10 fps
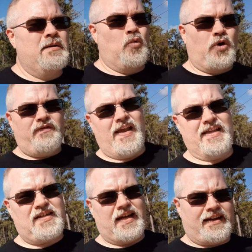more
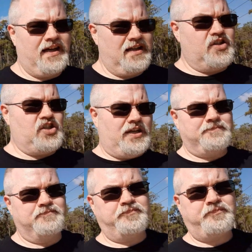advanced technology,
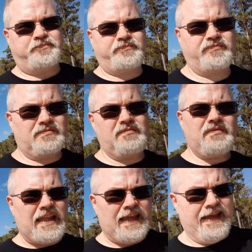
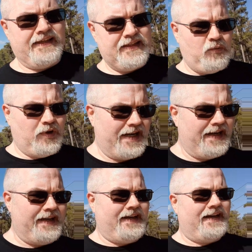and they went
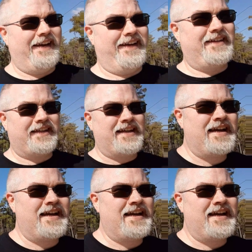ahead and